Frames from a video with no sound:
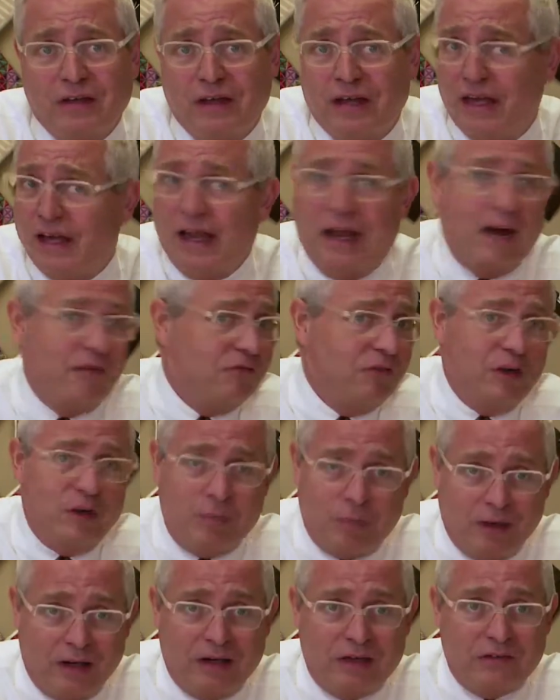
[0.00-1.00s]
and
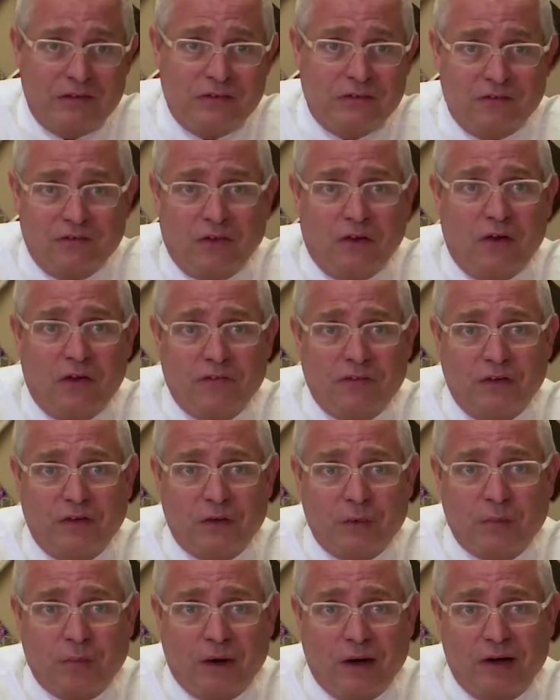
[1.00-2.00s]
everybody's involved in
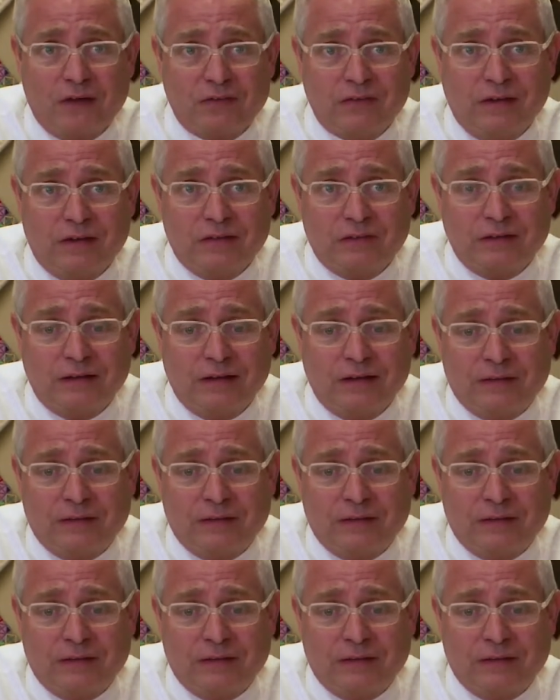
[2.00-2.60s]
the process.